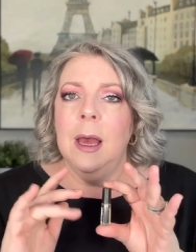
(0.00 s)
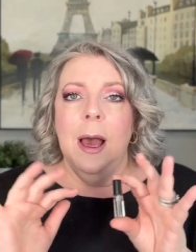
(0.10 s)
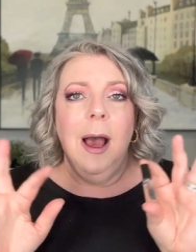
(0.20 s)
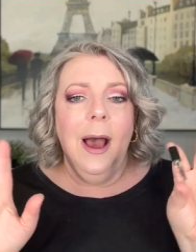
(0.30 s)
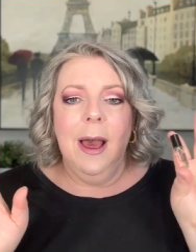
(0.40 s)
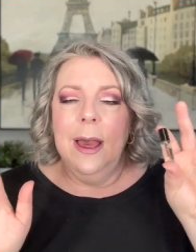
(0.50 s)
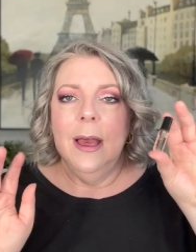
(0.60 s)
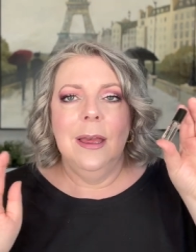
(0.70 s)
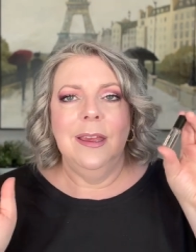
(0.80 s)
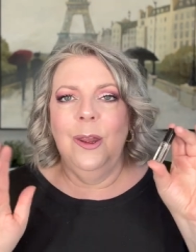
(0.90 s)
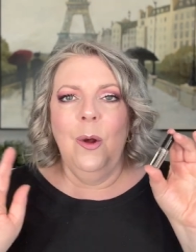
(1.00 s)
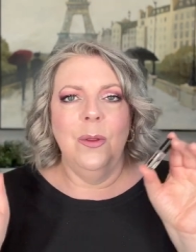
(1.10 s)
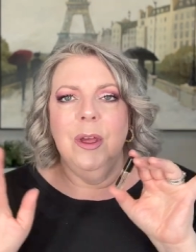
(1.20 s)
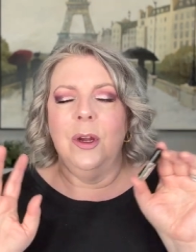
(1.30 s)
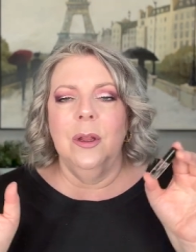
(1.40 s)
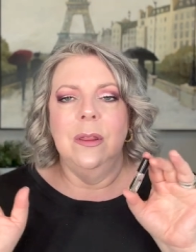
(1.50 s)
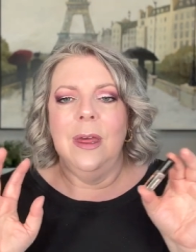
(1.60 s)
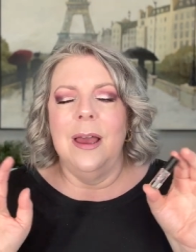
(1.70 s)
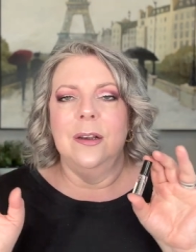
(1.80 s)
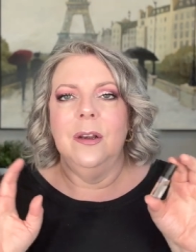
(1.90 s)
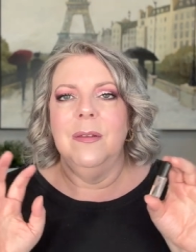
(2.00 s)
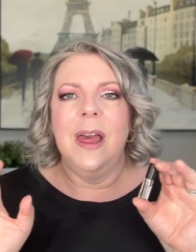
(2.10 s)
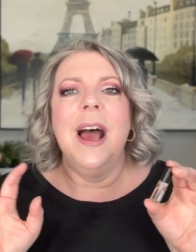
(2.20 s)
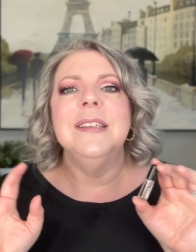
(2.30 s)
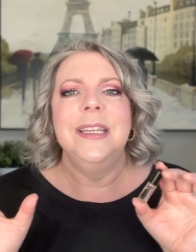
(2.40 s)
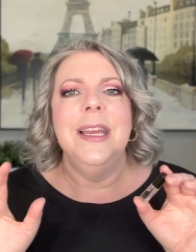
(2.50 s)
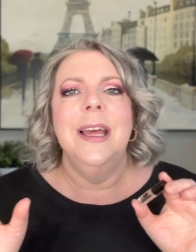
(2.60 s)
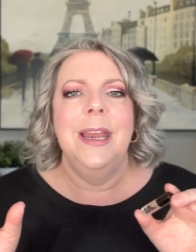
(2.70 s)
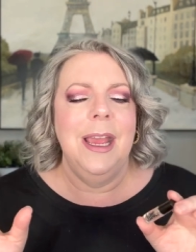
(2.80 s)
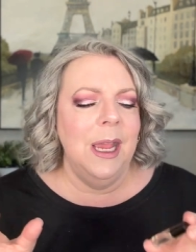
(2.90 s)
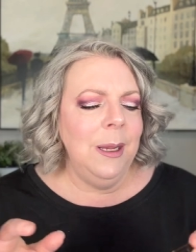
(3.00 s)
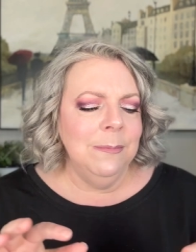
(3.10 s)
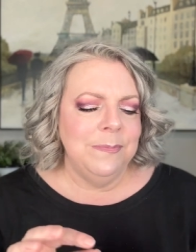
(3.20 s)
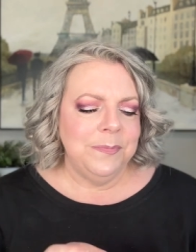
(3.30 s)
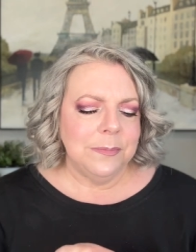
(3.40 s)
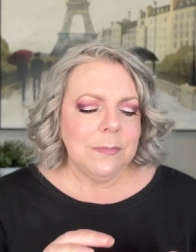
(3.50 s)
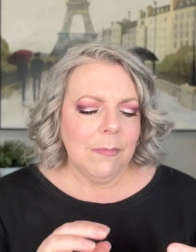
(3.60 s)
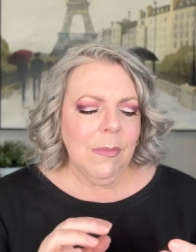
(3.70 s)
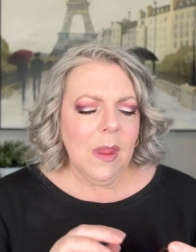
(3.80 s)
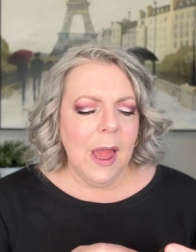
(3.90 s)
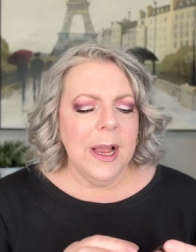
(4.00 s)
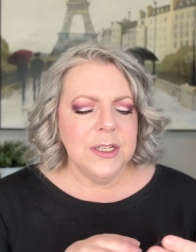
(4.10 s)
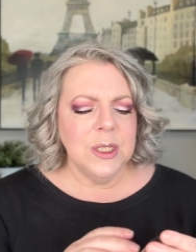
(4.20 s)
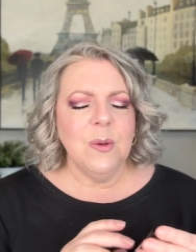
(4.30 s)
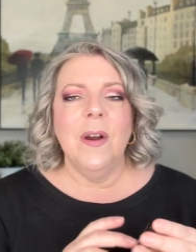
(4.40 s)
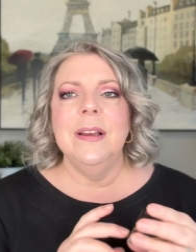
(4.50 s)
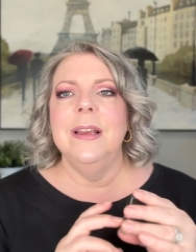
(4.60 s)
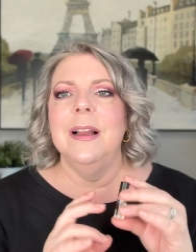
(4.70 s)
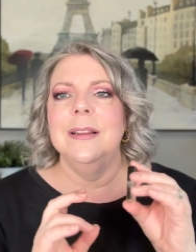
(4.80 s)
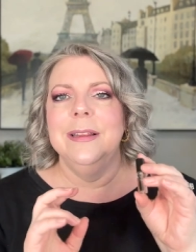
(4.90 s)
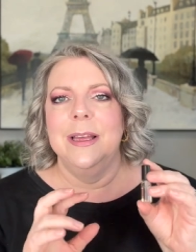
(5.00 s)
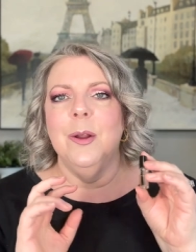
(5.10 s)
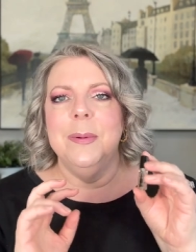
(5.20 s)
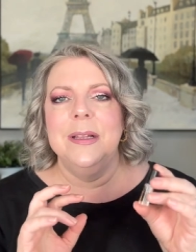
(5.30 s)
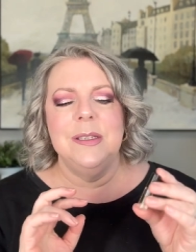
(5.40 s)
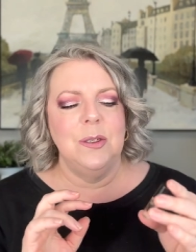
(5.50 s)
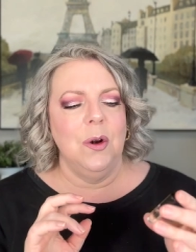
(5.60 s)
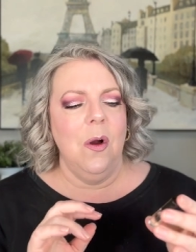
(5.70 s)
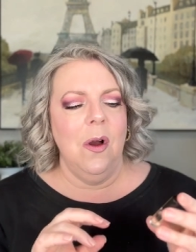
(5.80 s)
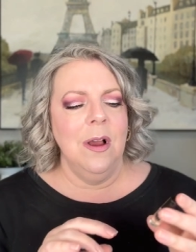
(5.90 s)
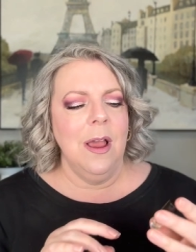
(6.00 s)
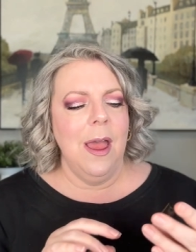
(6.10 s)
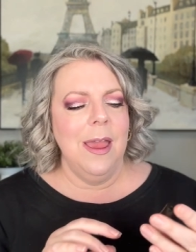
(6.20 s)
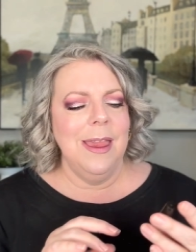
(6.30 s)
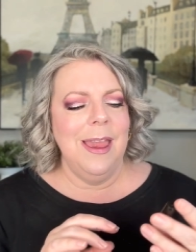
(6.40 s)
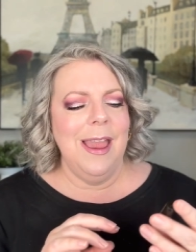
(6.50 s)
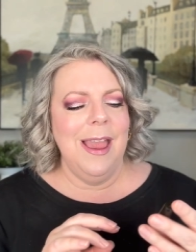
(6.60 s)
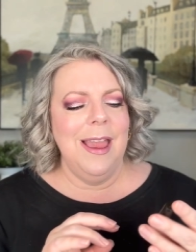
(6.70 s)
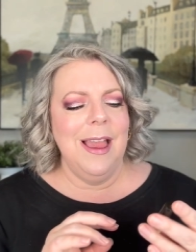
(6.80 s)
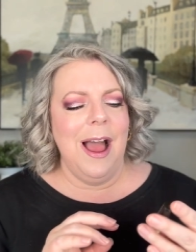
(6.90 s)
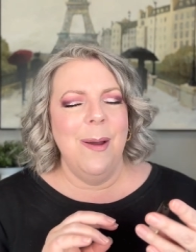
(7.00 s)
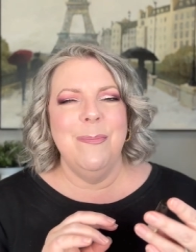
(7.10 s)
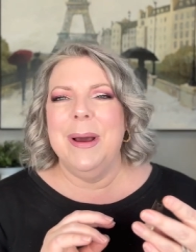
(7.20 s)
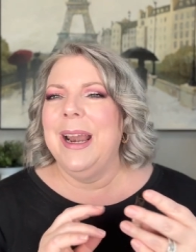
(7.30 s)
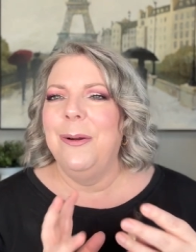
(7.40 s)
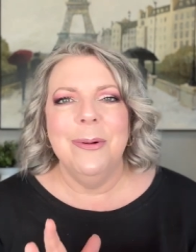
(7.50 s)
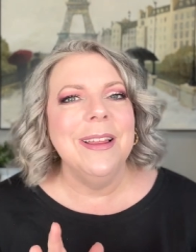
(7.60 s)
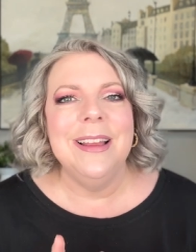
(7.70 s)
uh, you know, the, that, that DNA. I just find it a little bit strong, but I really